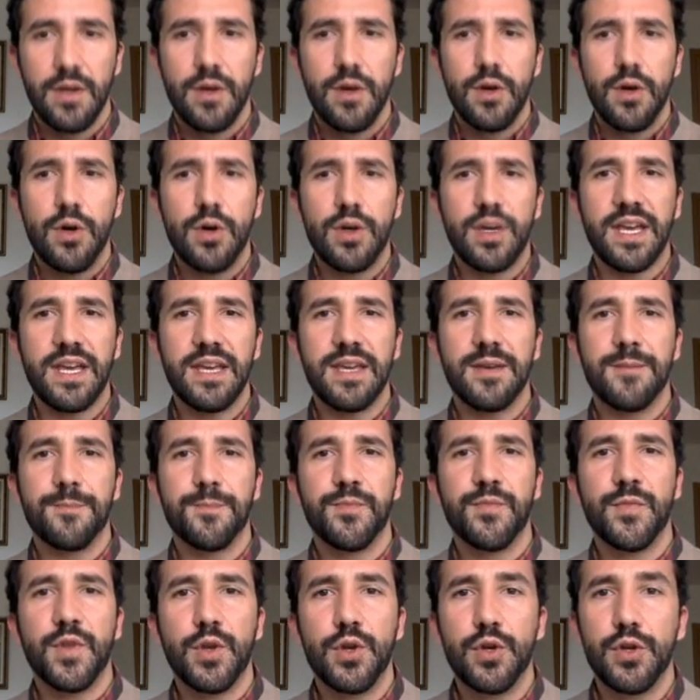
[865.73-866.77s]
Okay,
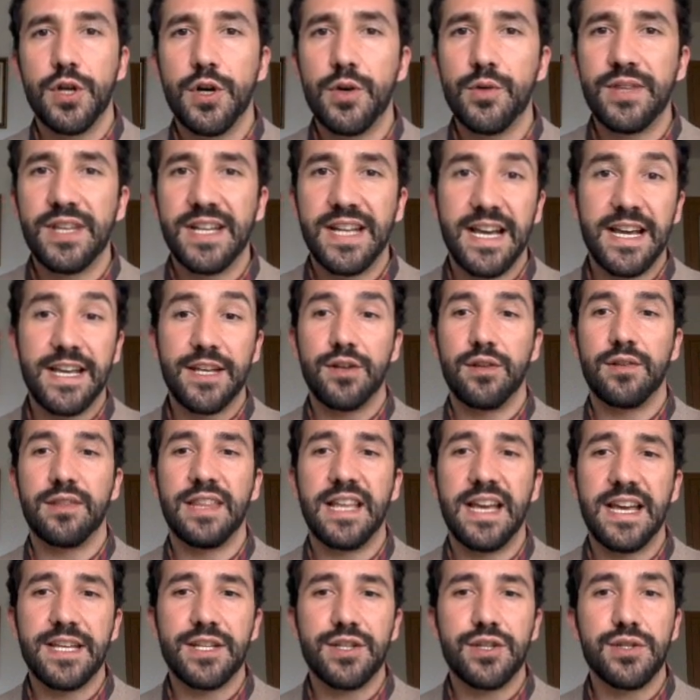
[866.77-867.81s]
you know that I don't
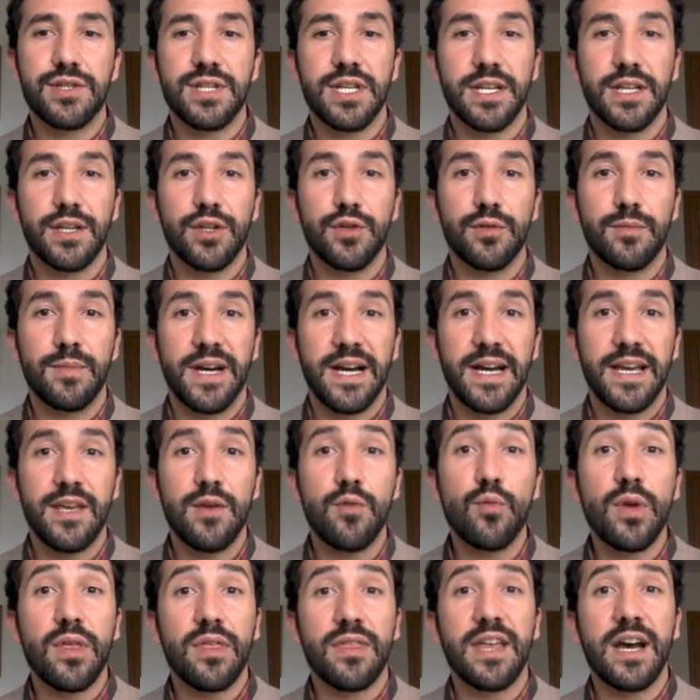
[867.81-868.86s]
like to say goodbye
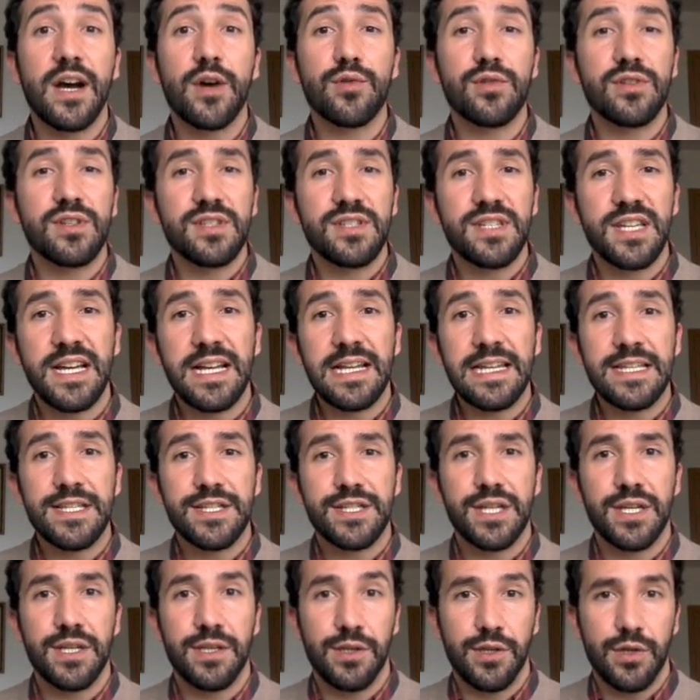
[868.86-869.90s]
without
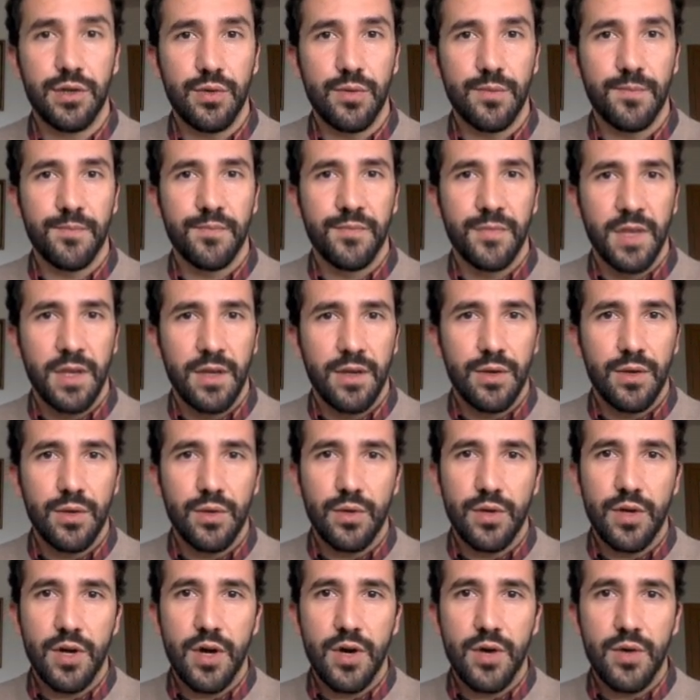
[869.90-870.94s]
challenging you. You
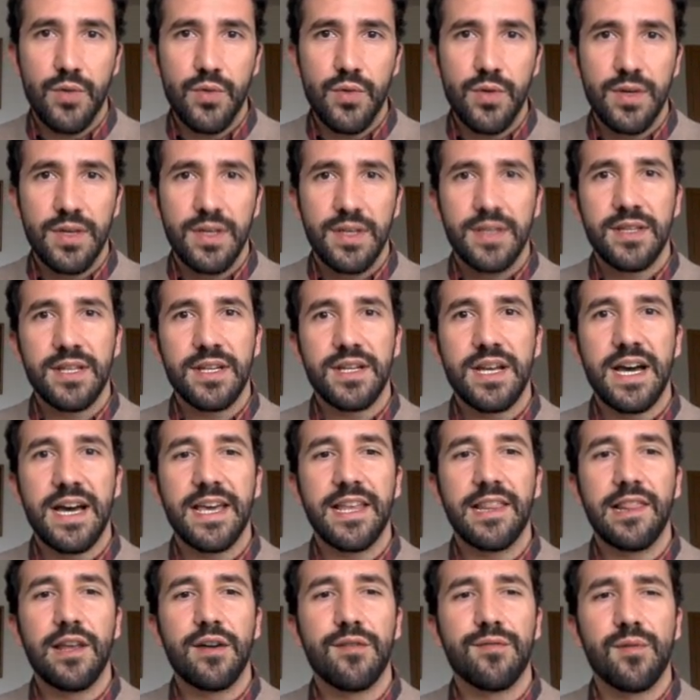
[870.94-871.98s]
know that I
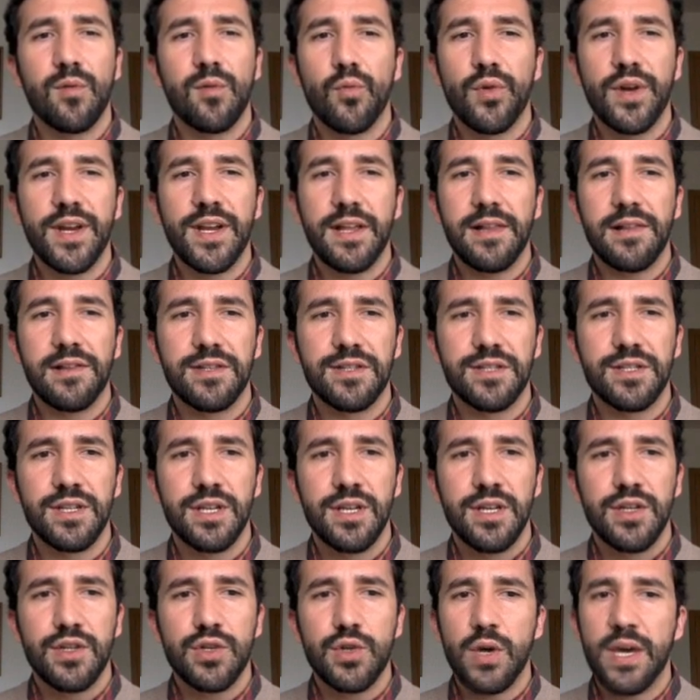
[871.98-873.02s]
love riddles,
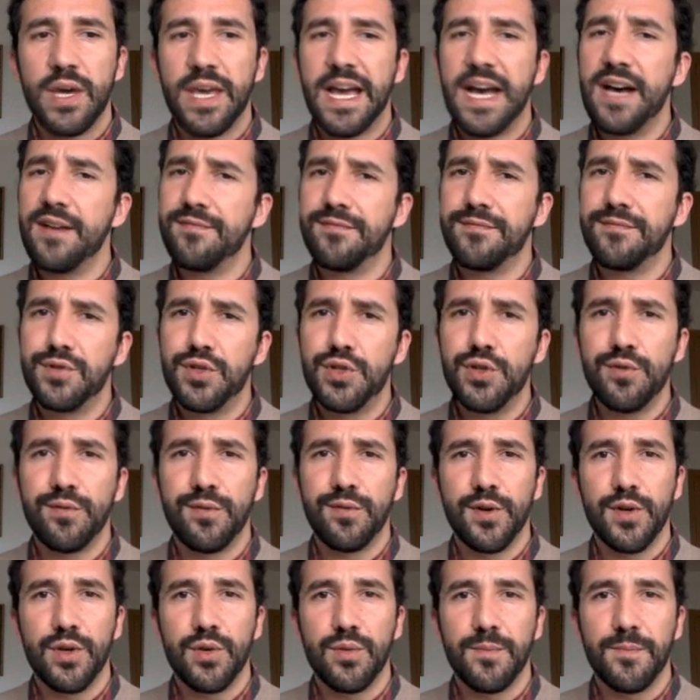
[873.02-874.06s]
so I have 2 for
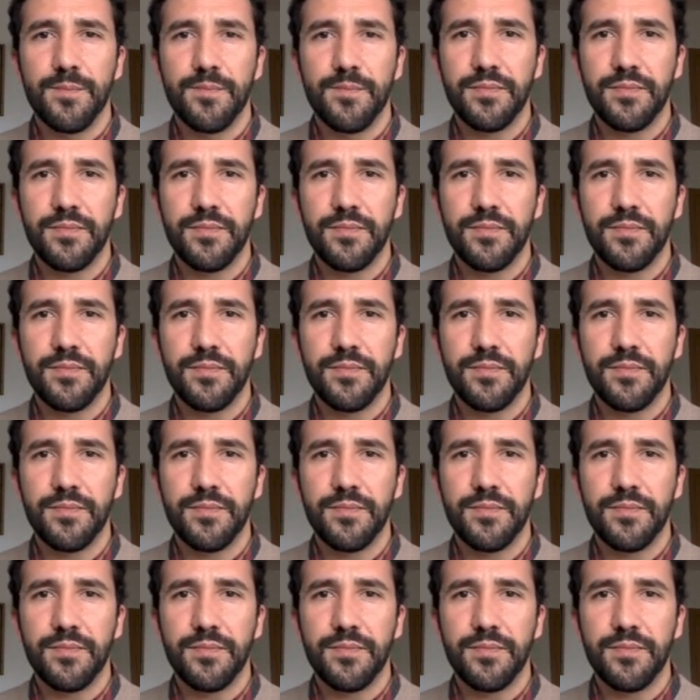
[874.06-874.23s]
you.